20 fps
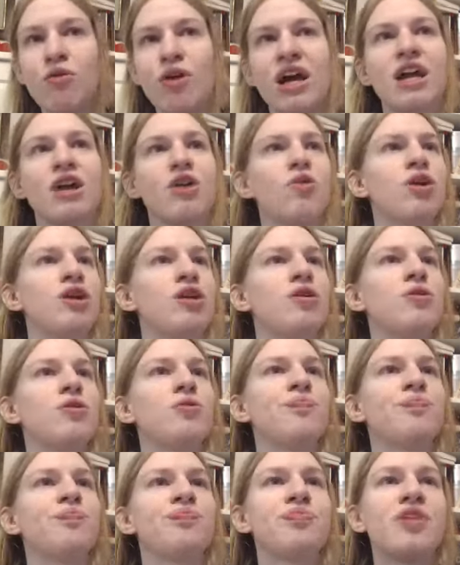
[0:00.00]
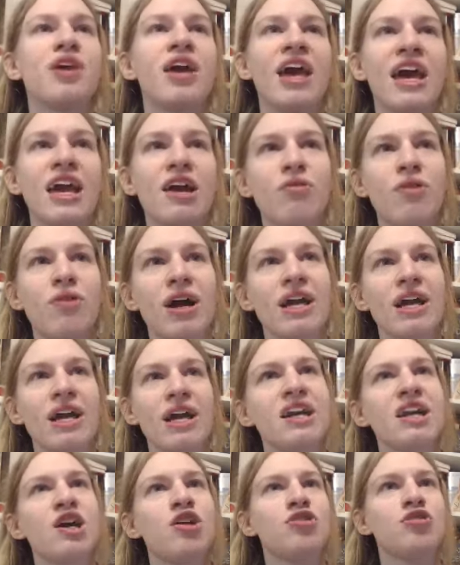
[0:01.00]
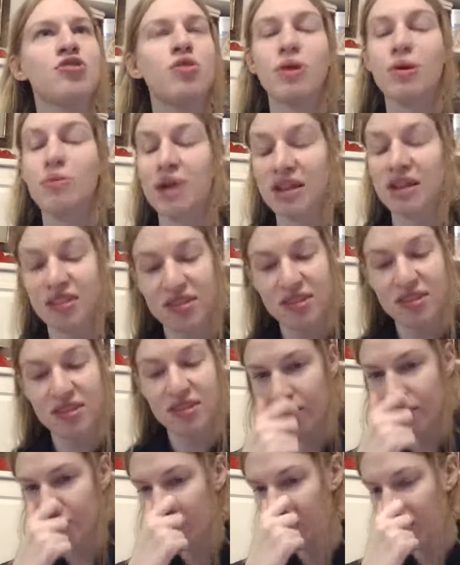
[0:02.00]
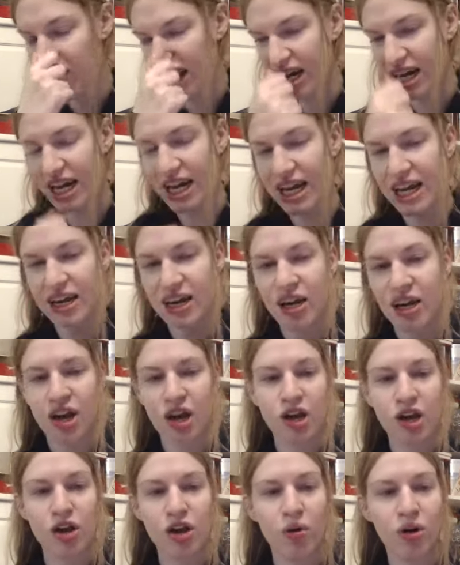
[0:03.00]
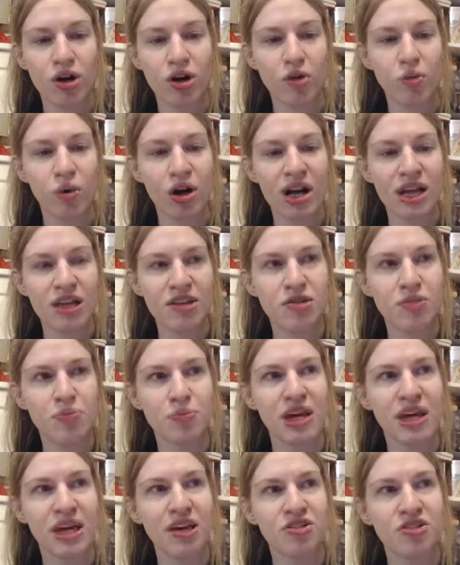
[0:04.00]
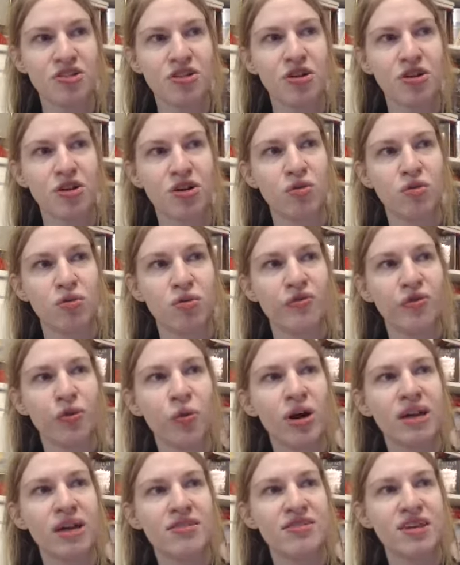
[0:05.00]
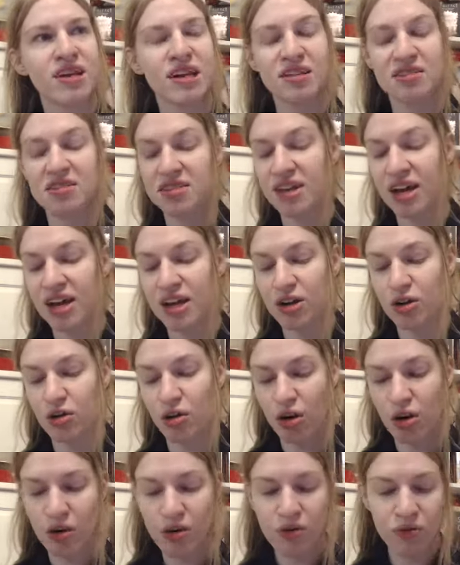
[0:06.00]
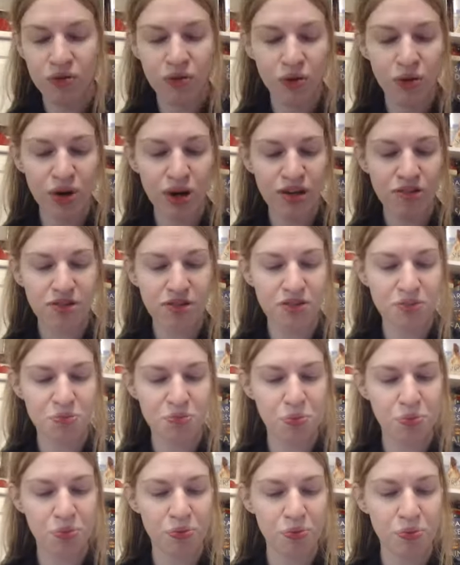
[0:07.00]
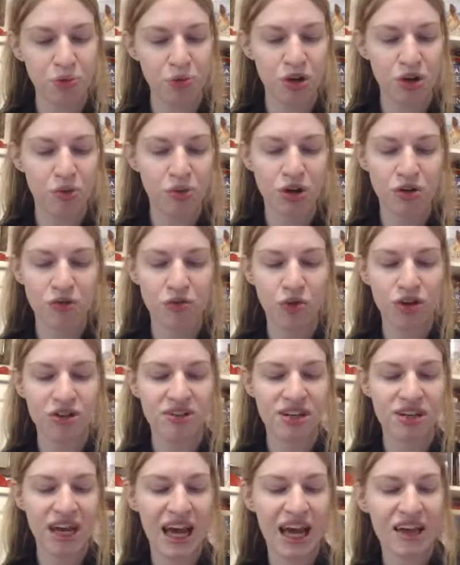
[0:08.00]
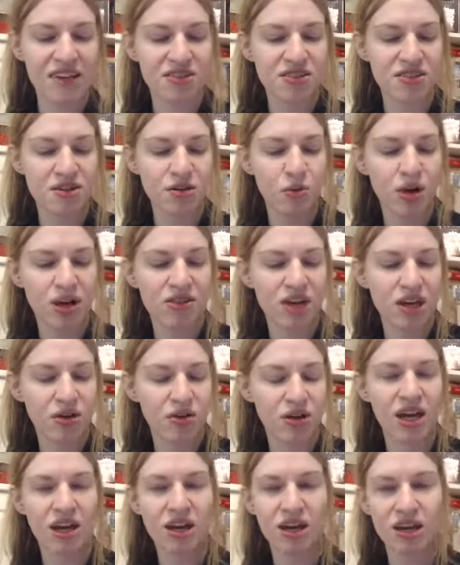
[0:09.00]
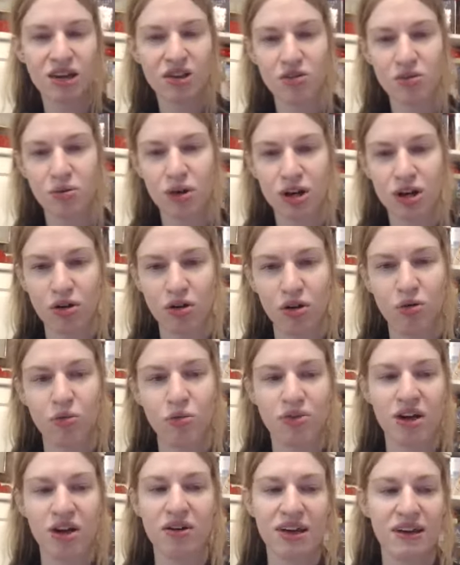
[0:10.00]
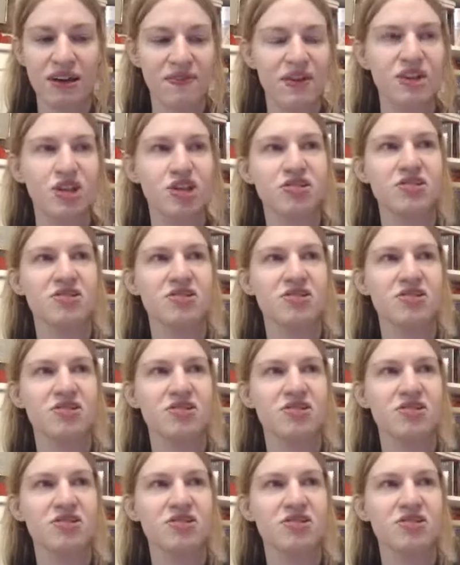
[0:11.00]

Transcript: or you hate writing, don't want to make the time for writing, or you want it to be a certain voice and it's not your own voice, or you want your voice enhanced in a way that you can't get to on your own without even just